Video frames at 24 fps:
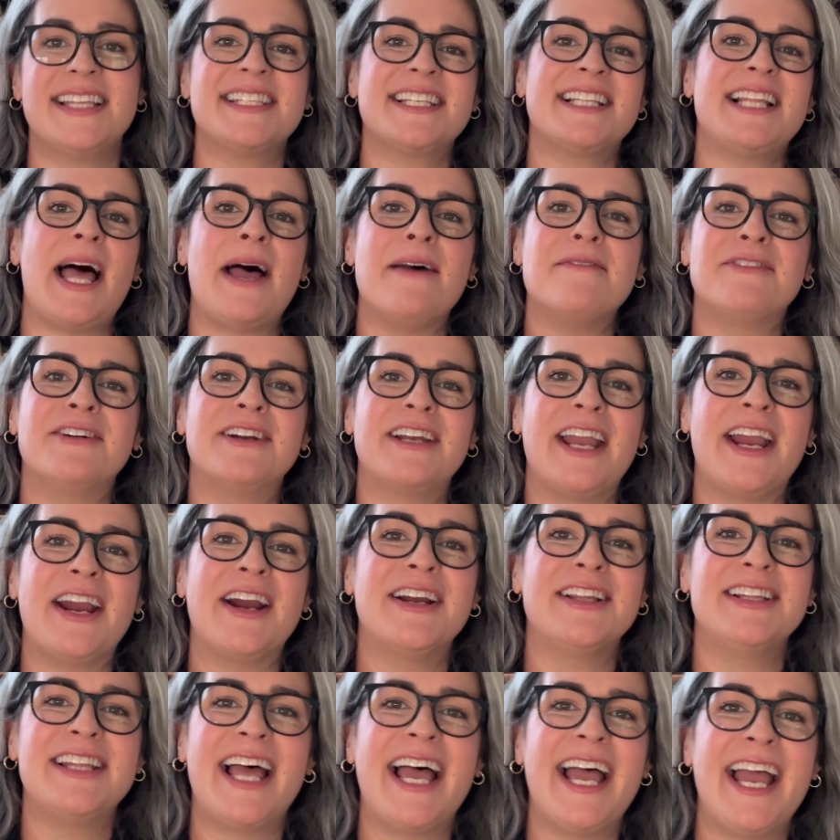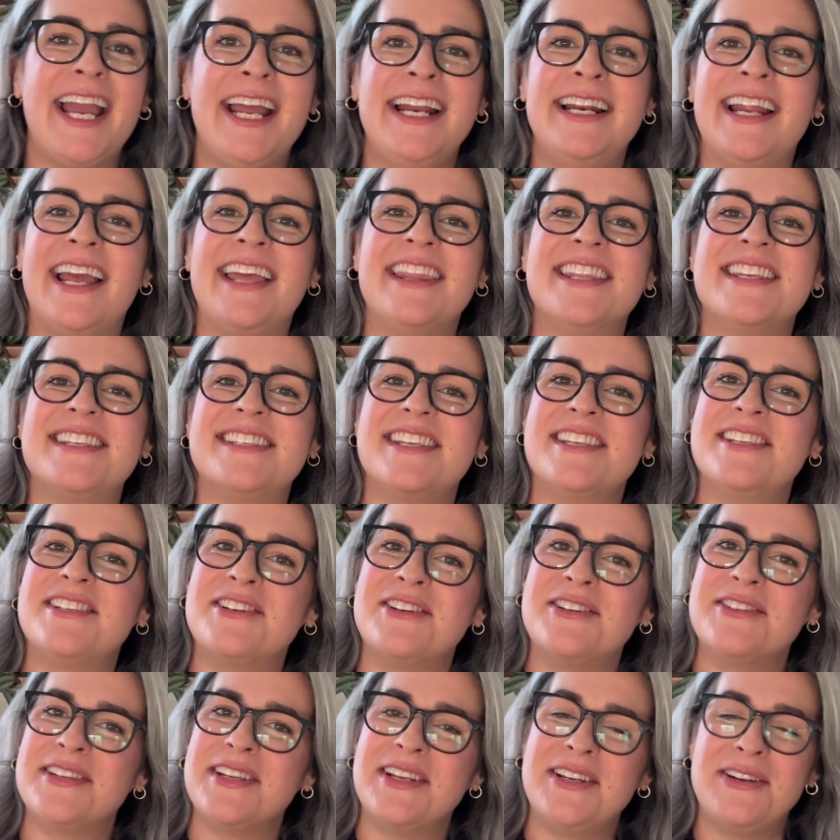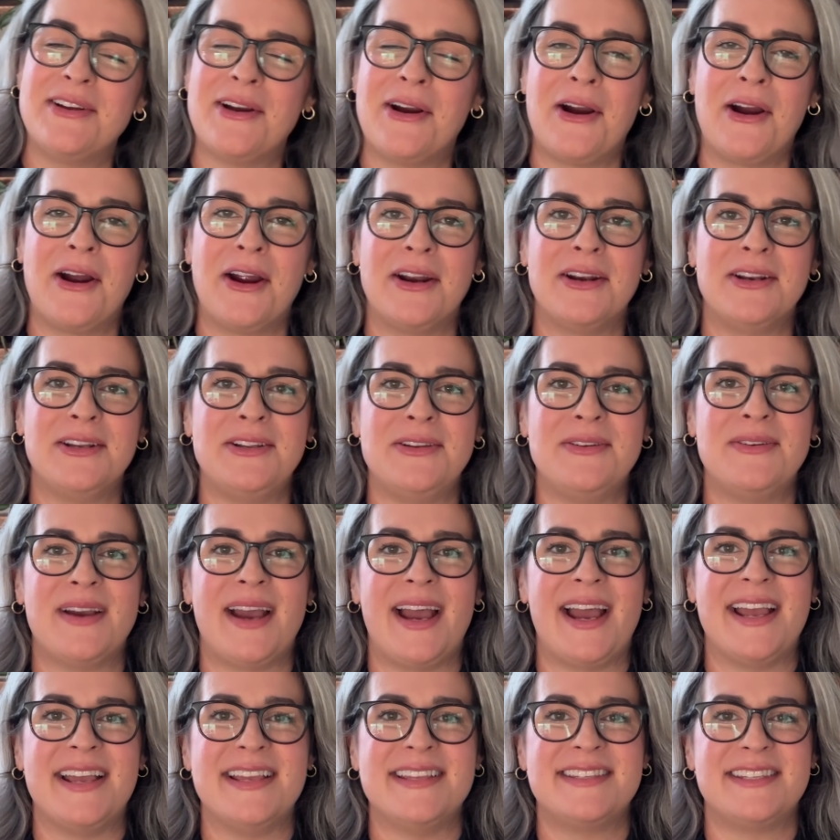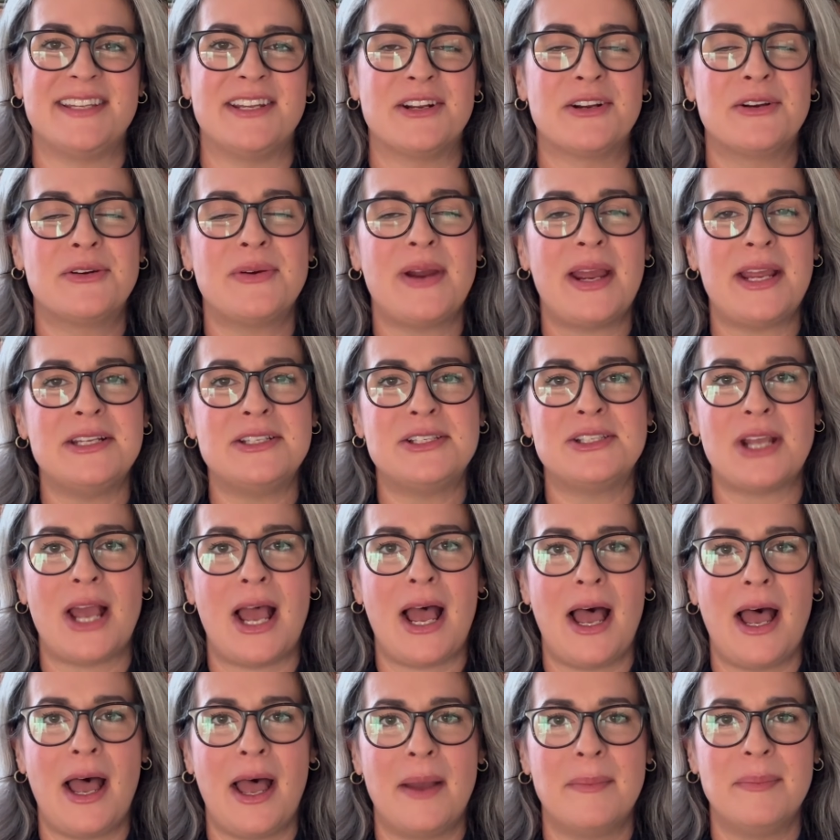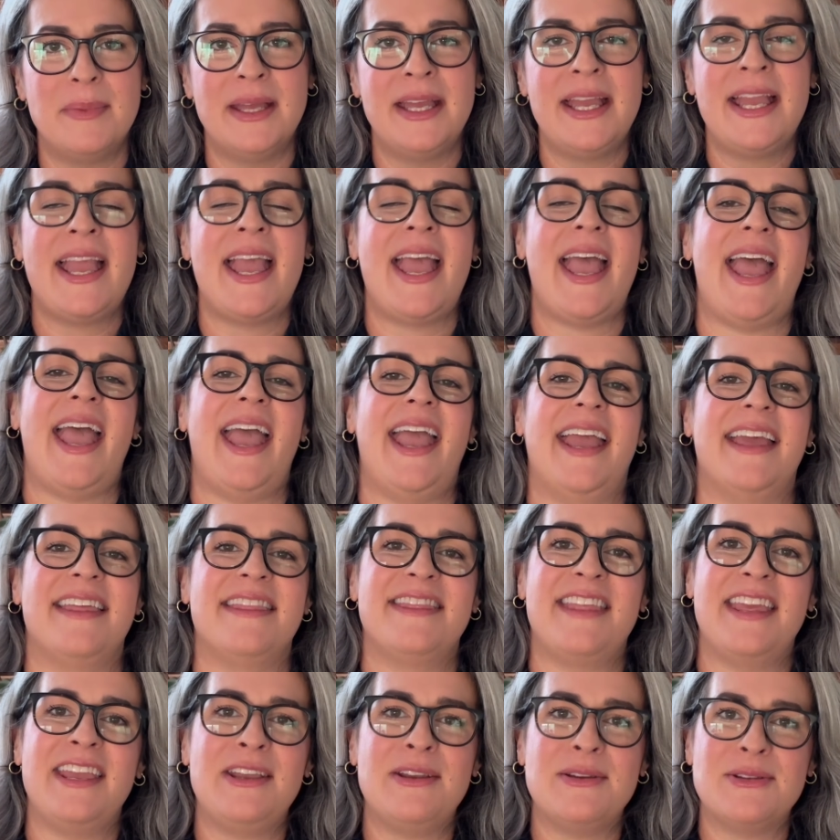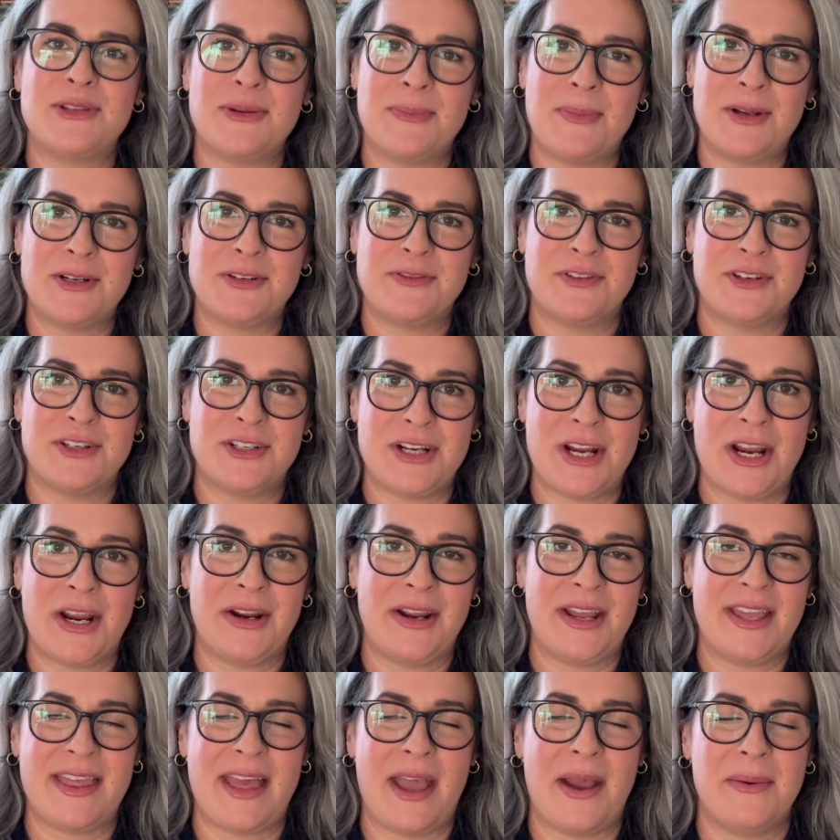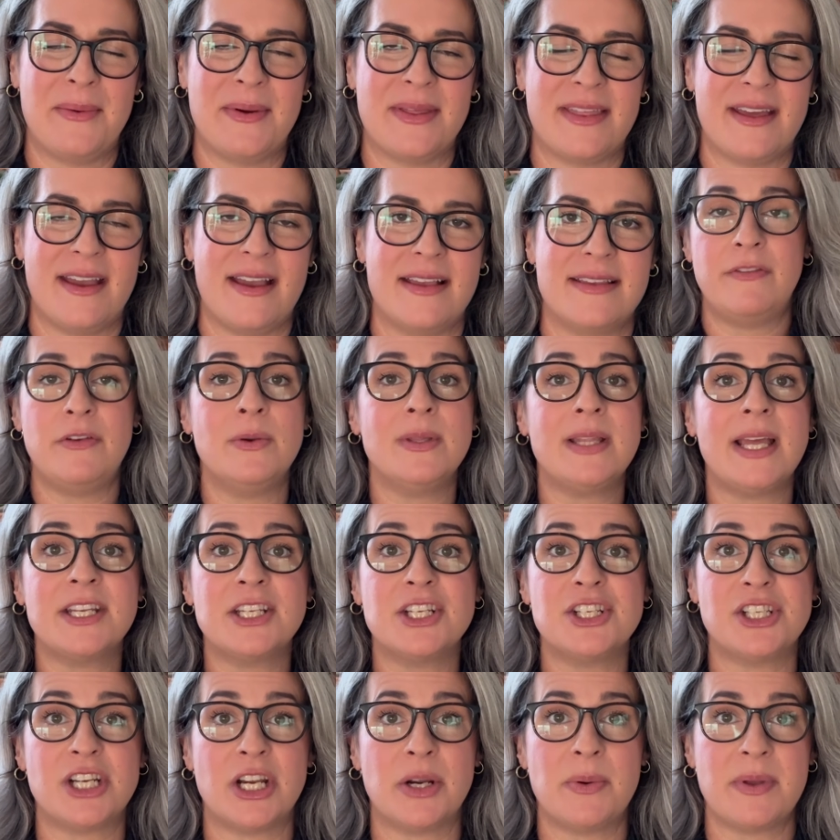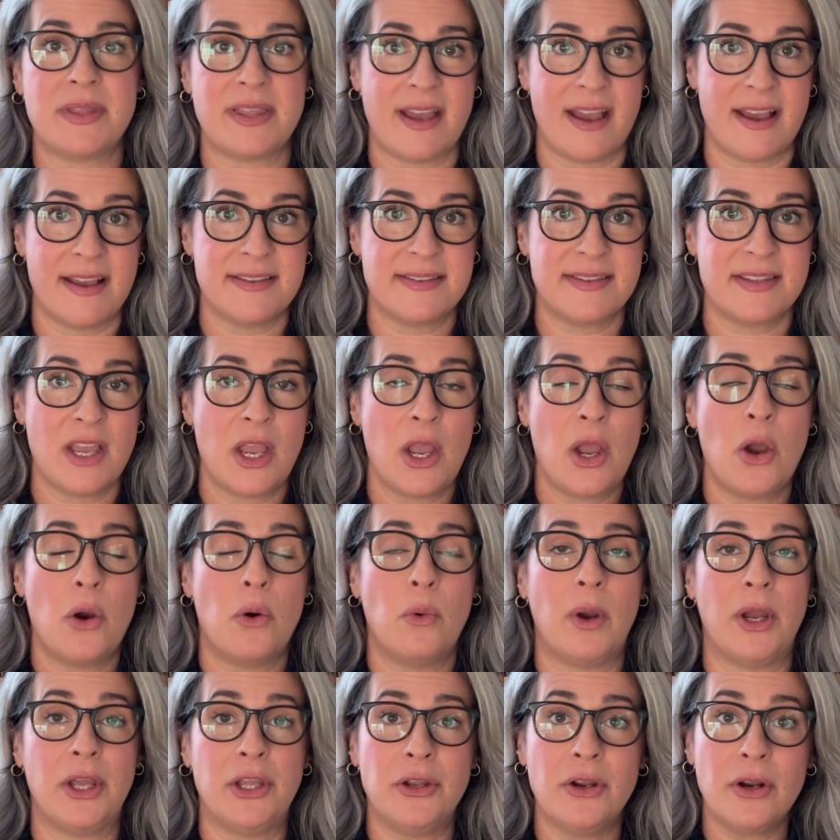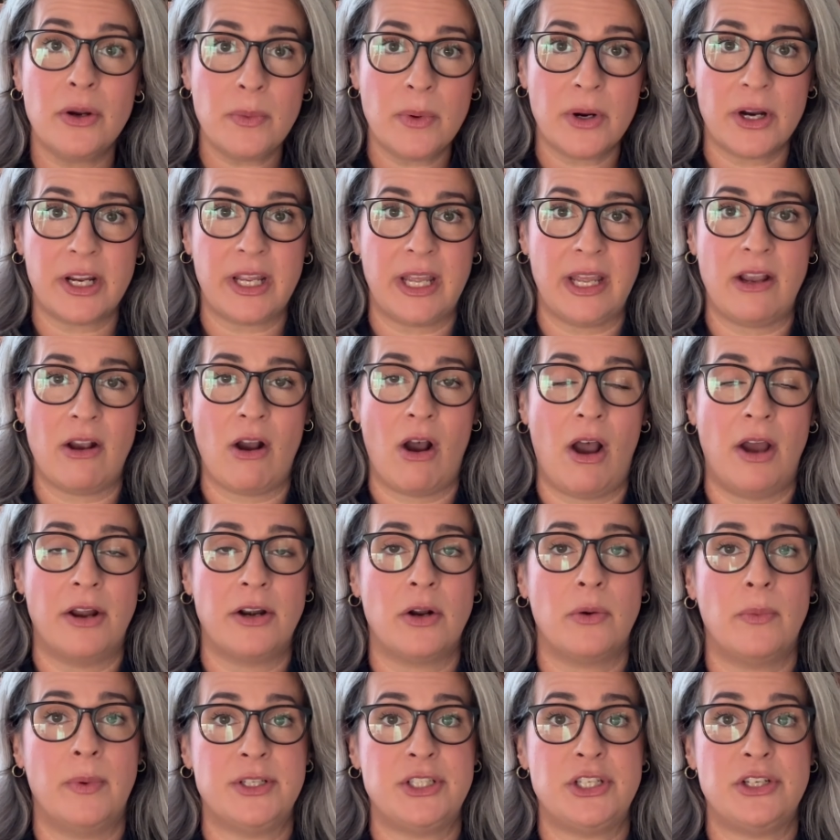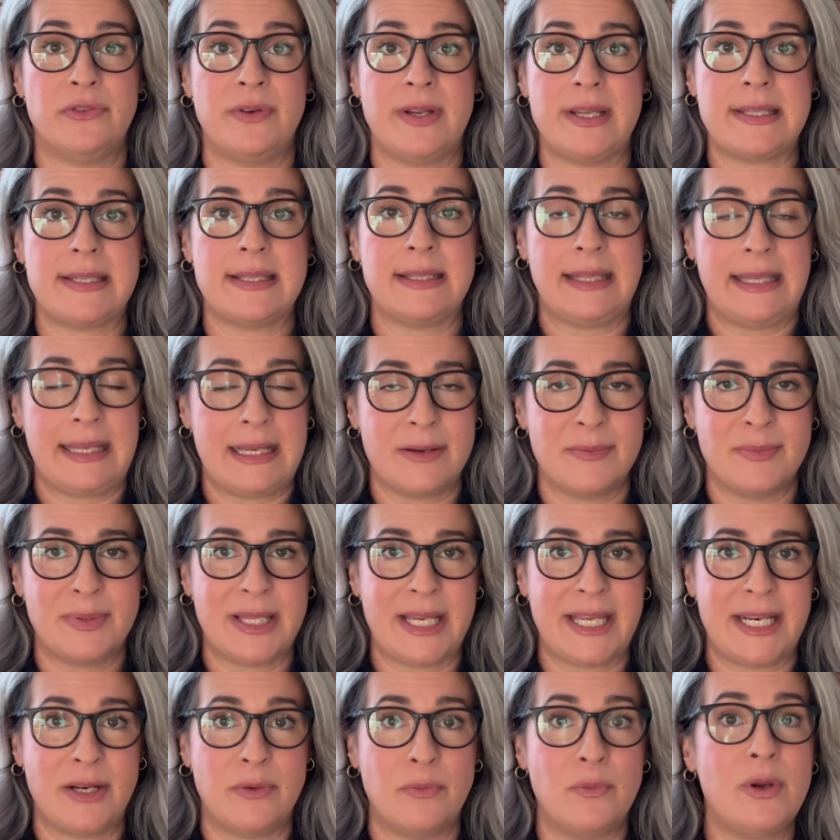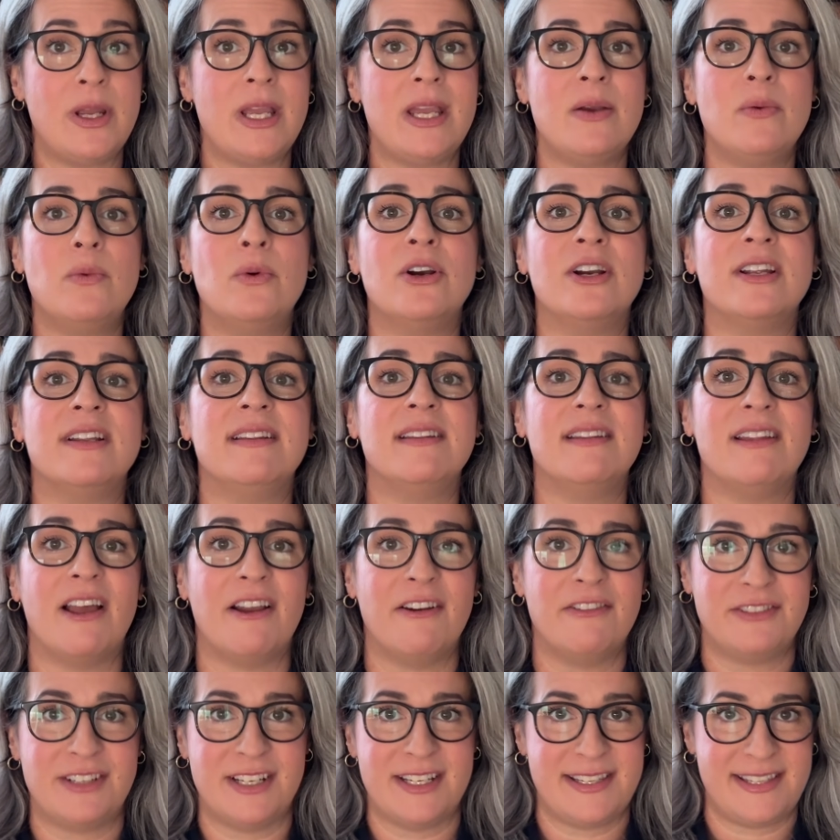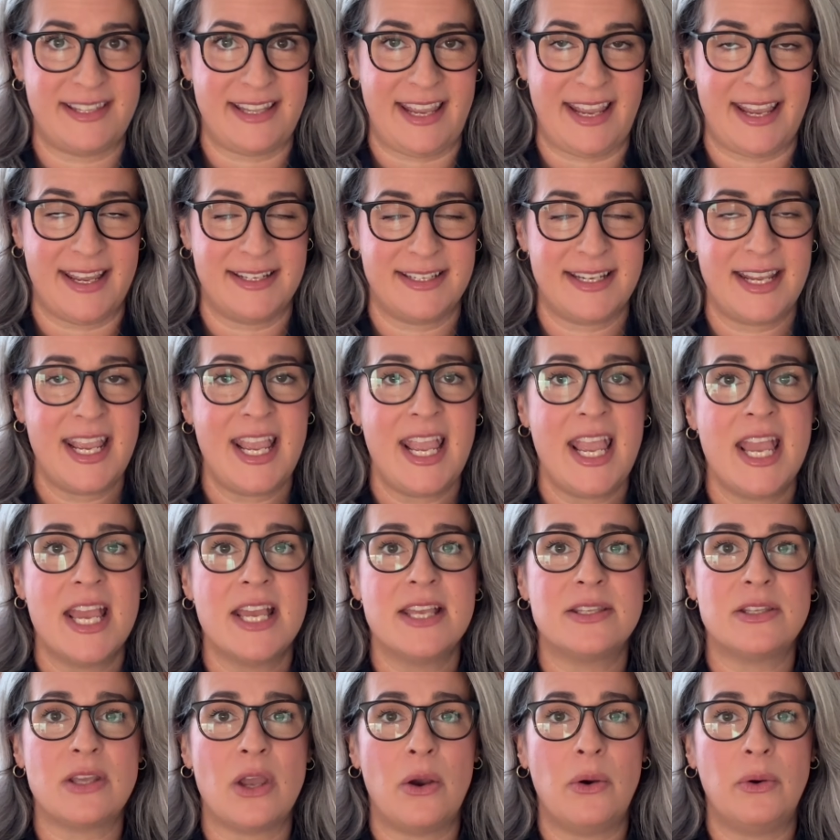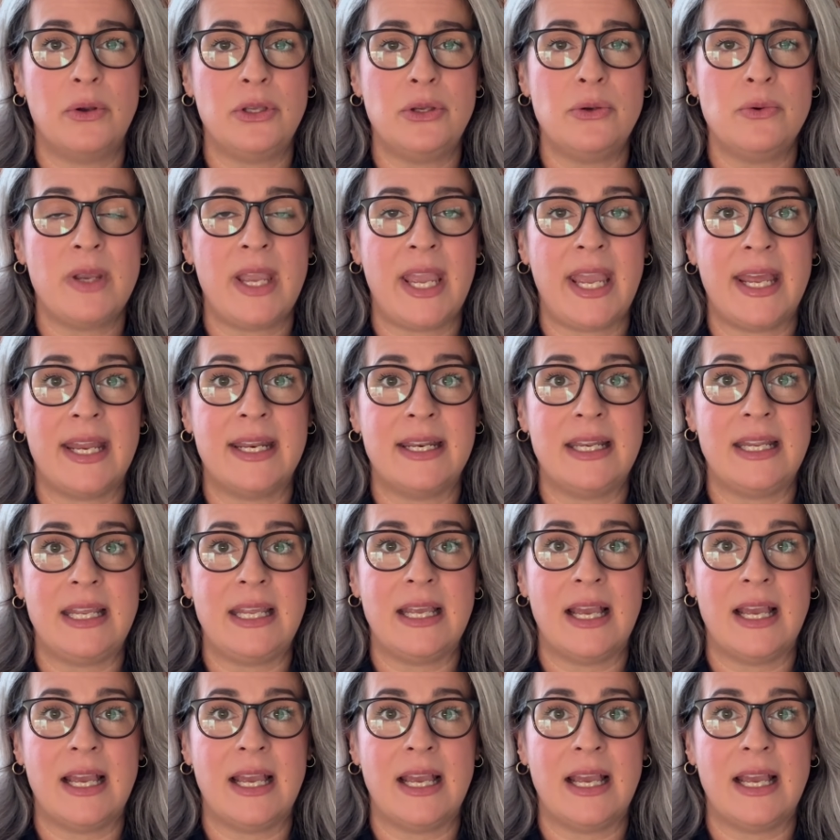clap for Caroline and the Sisters in Yarn. You guys did a great job, and thank you so much for sharing that with us. If you would like to share with us what you're working on or what you recently completed, we would love to see it. So you can